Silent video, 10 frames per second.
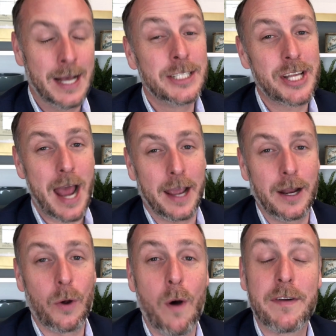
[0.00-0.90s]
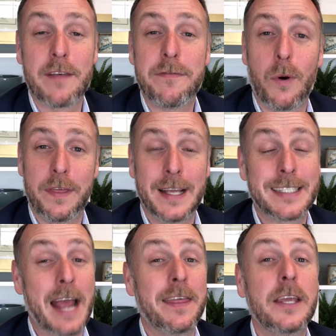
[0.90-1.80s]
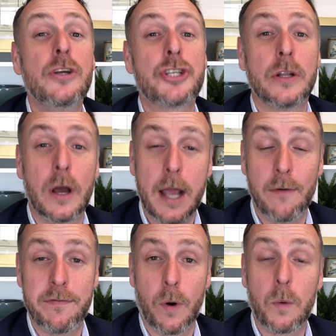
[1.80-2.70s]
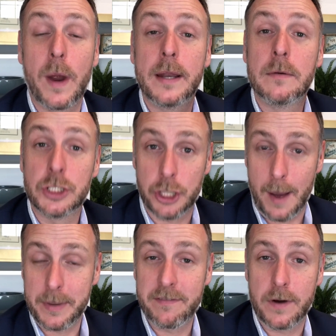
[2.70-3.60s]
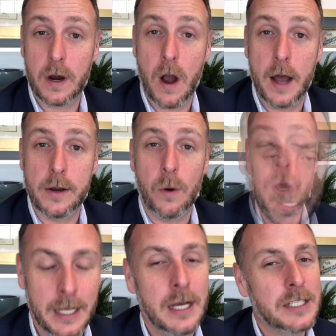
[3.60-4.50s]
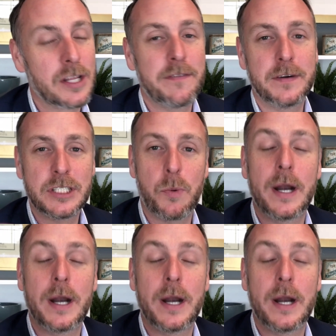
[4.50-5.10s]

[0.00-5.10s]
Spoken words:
So now I'm going to go over the 4 things I think you should look out for when shopping for a condo. So the first